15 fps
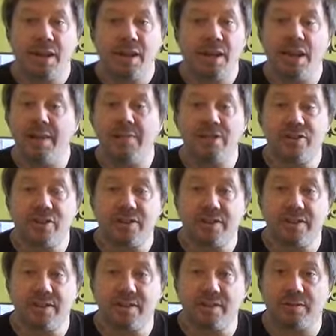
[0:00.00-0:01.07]
Even just
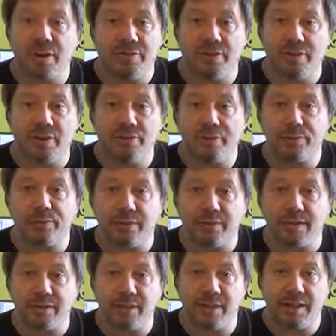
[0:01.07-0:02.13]
as graphic novels,
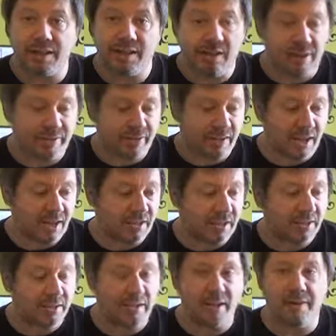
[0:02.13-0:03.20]
I think they're
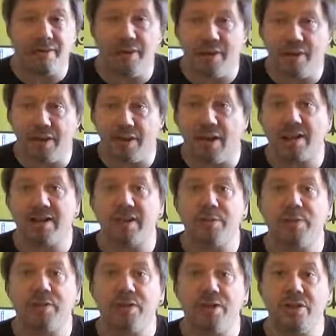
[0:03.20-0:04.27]
outstanding. They're very nicely
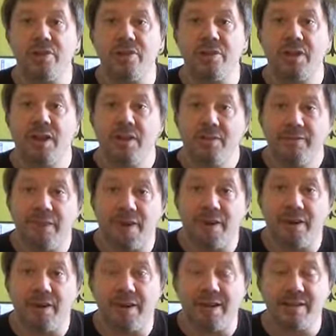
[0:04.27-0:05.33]
produced,
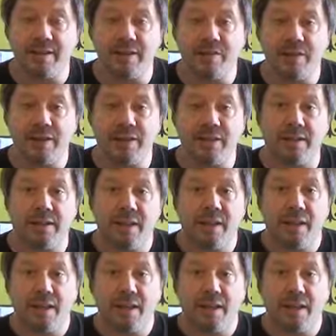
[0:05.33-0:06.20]
very nicely written.